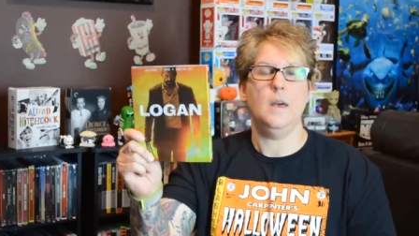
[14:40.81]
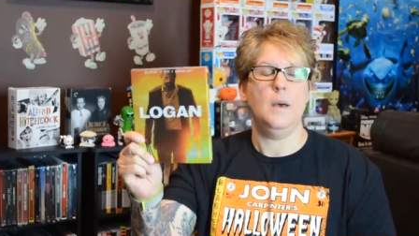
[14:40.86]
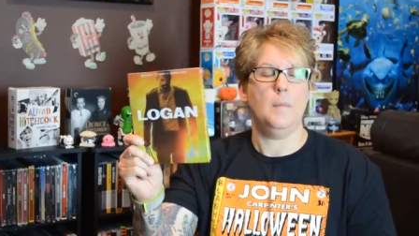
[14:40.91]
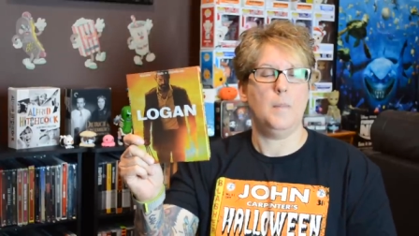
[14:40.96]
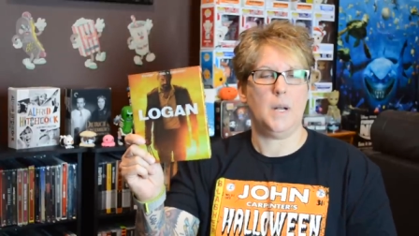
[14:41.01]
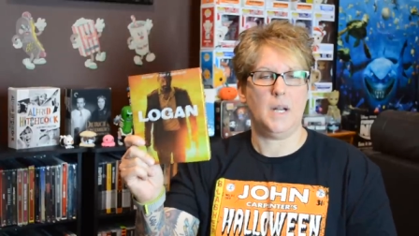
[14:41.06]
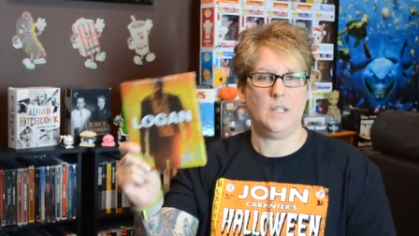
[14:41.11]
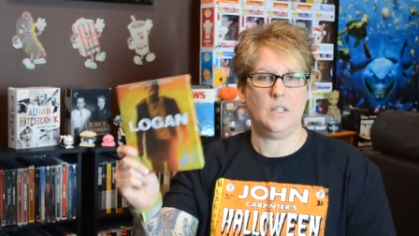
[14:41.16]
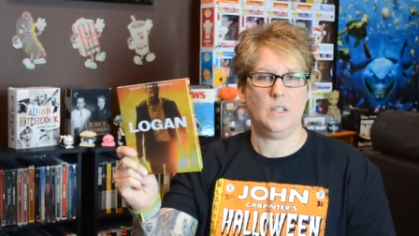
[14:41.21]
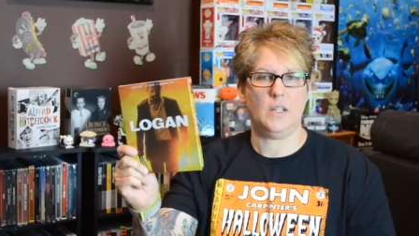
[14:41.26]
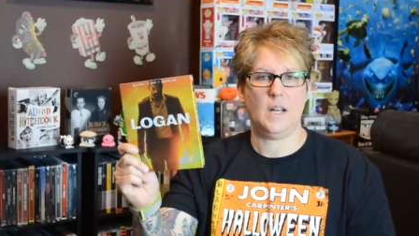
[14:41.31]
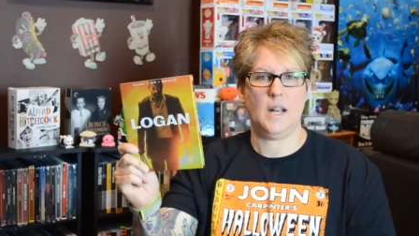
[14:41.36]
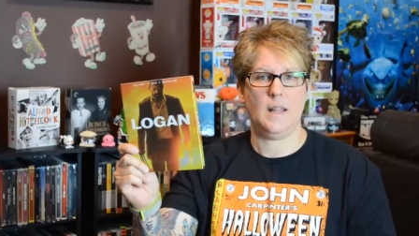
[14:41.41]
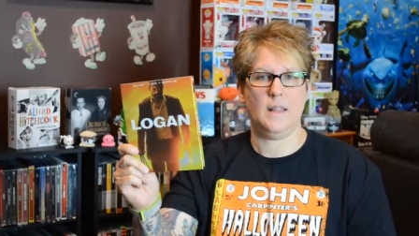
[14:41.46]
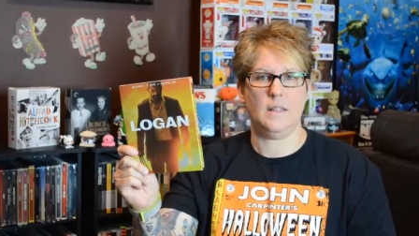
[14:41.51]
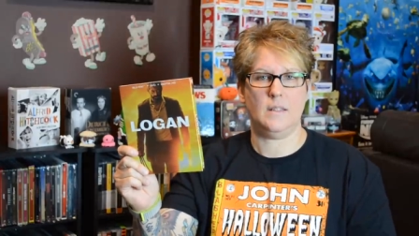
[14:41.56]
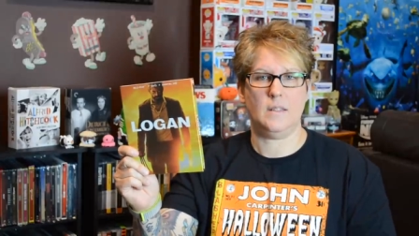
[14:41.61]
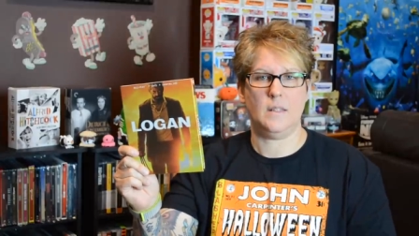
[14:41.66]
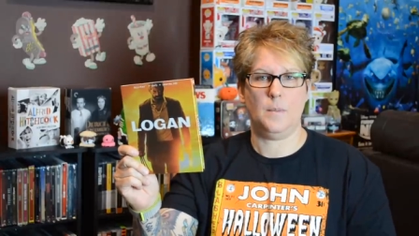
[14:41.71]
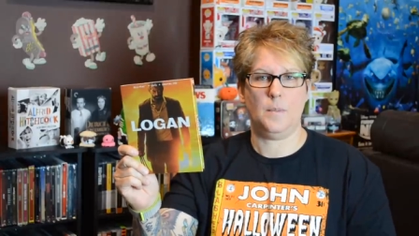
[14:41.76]
But I took it out
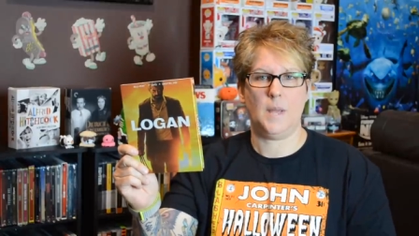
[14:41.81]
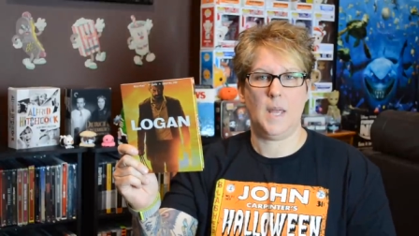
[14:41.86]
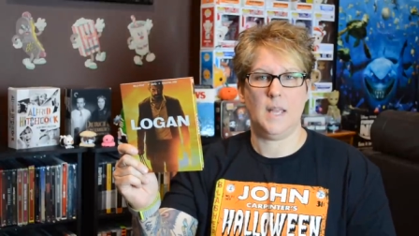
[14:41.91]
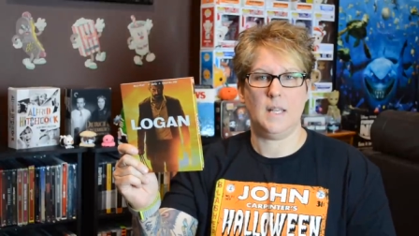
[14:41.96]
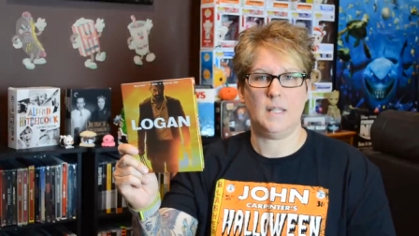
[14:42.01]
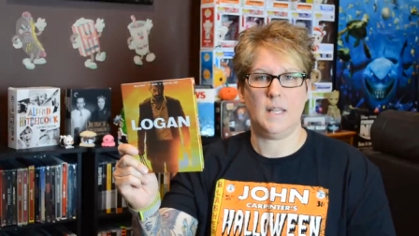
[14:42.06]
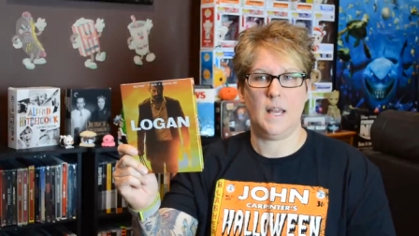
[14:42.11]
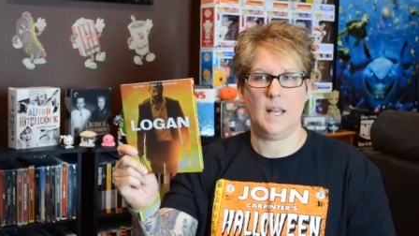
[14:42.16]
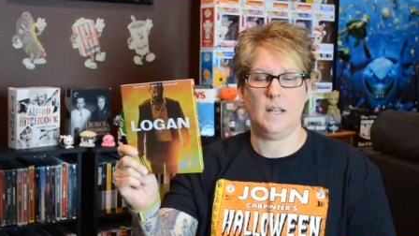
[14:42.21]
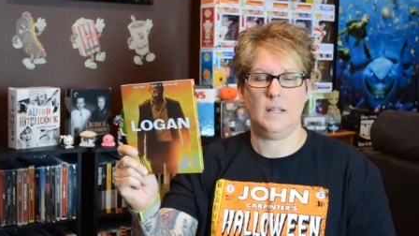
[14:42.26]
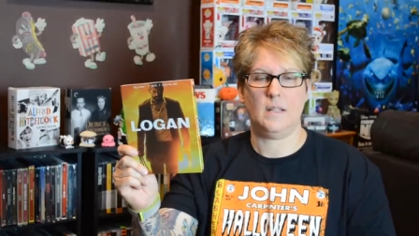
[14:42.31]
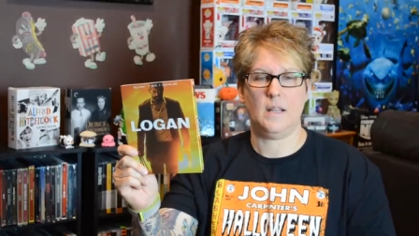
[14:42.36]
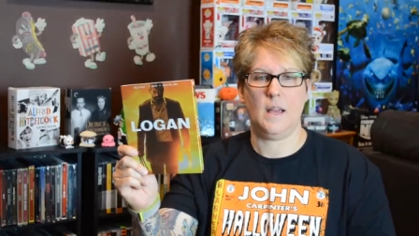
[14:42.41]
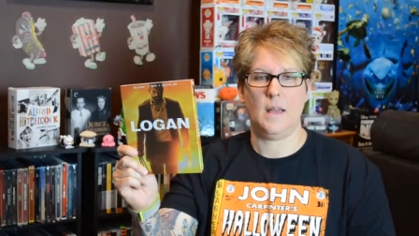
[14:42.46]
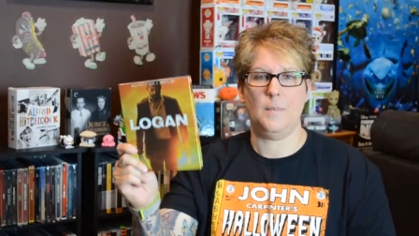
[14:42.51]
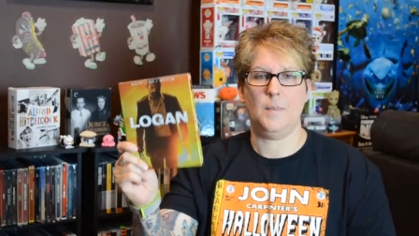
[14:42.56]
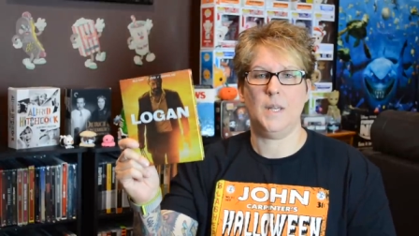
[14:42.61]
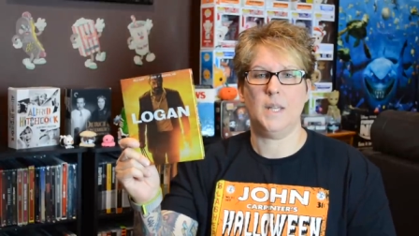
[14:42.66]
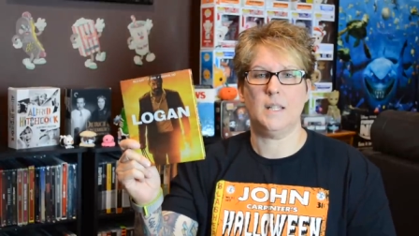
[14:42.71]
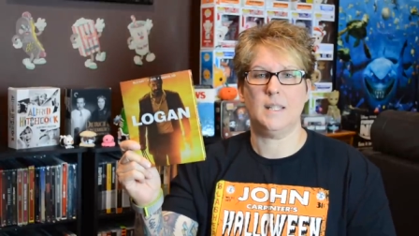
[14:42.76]
of the slipcase ahead of
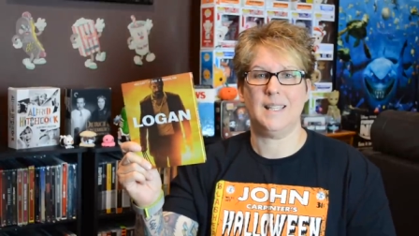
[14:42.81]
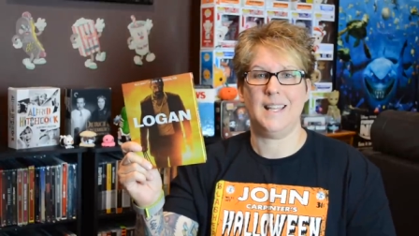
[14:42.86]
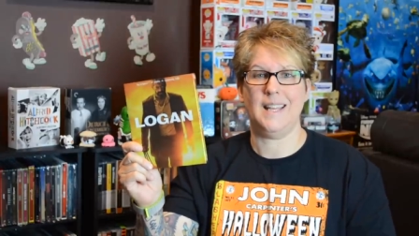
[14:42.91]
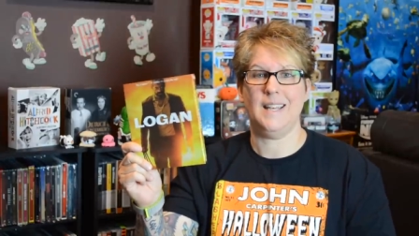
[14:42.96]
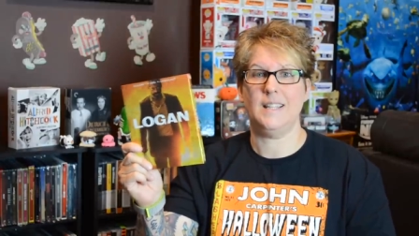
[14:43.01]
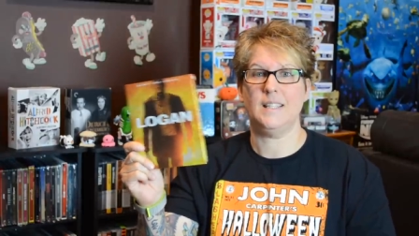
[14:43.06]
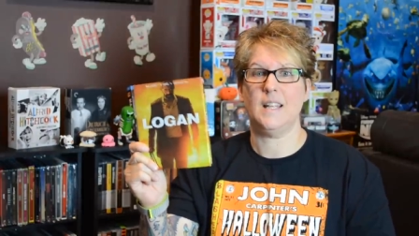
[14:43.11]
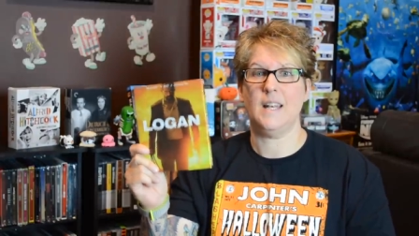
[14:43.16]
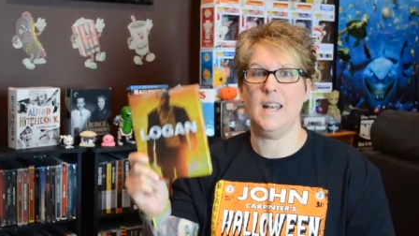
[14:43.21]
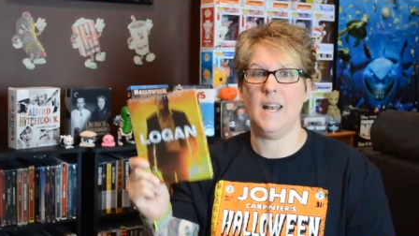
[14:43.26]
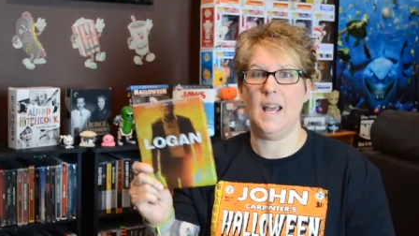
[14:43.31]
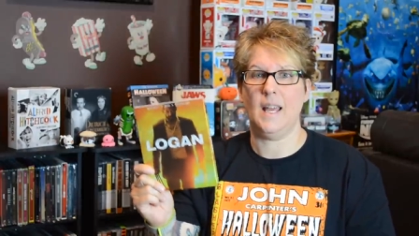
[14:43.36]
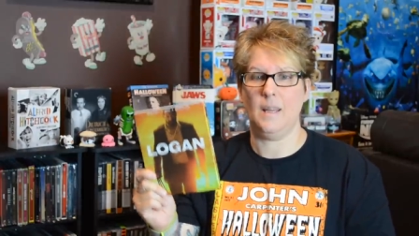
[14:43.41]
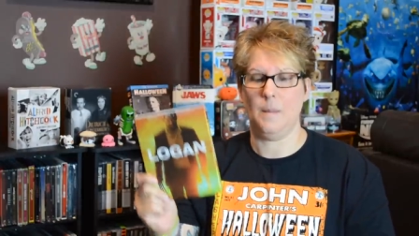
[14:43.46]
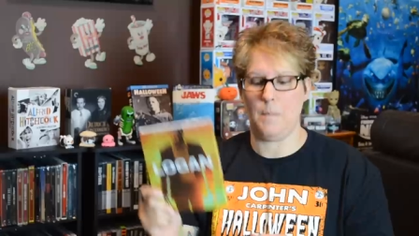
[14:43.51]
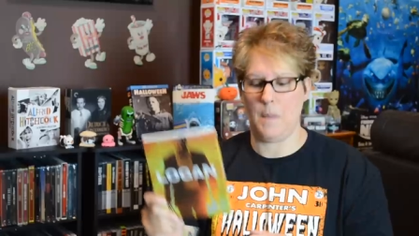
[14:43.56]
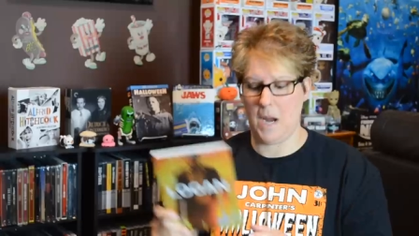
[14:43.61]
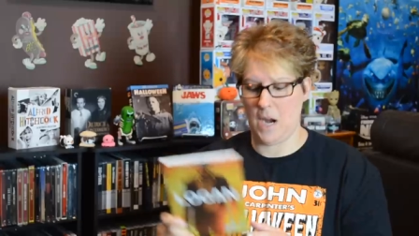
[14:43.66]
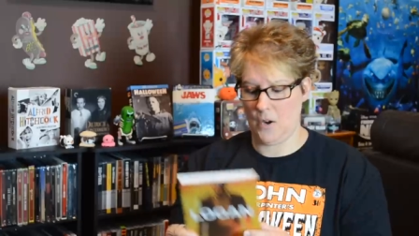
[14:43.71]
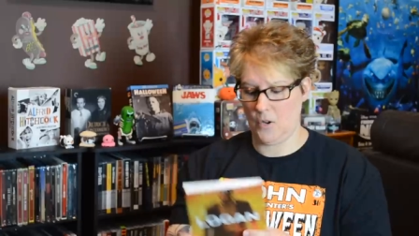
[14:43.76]
time because it is a
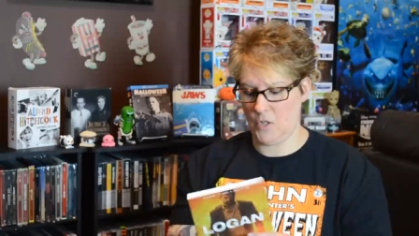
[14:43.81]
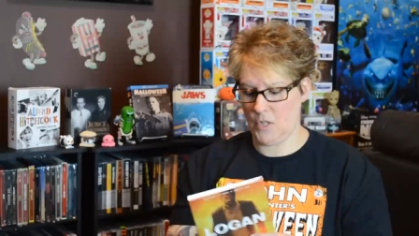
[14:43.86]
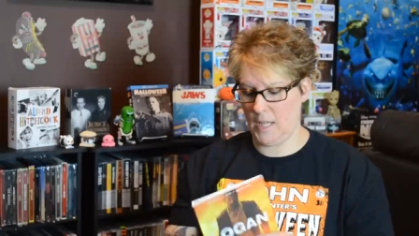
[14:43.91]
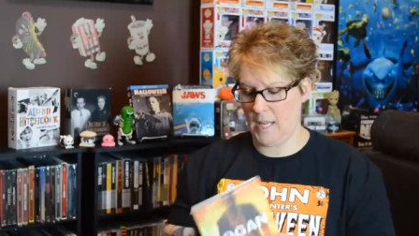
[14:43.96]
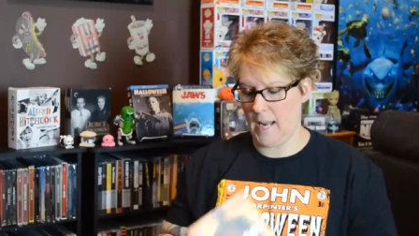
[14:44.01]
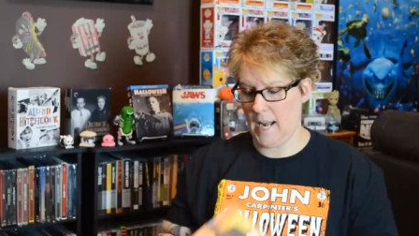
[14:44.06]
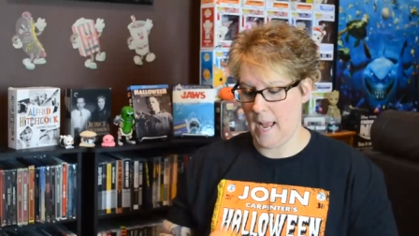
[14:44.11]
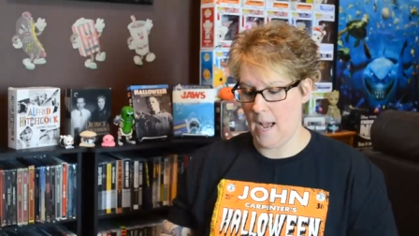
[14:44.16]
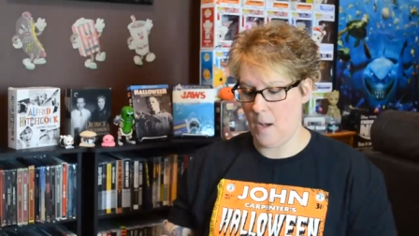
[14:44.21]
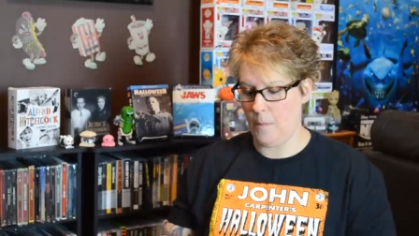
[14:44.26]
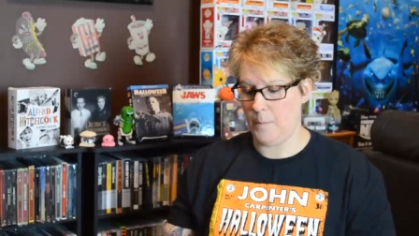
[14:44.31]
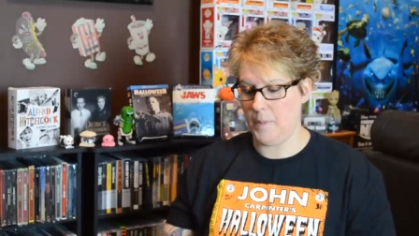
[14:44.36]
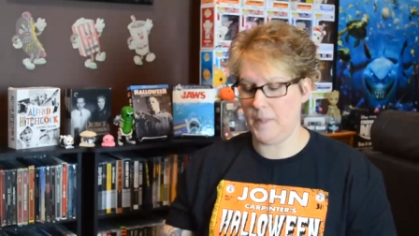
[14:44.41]
nightmare to get out.